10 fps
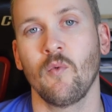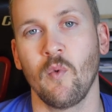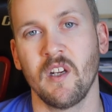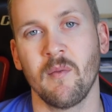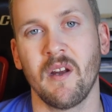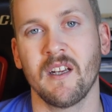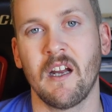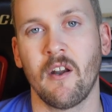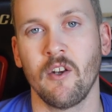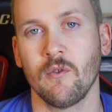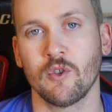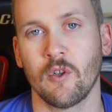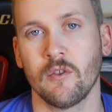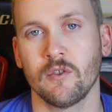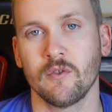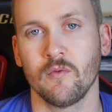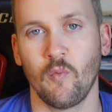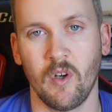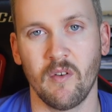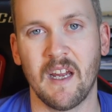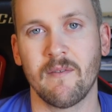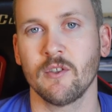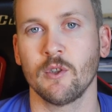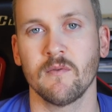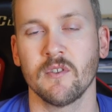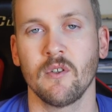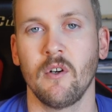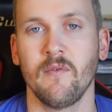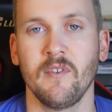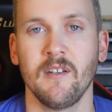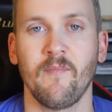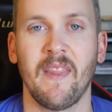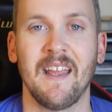we come back out at no charge. We don't have a service call fee.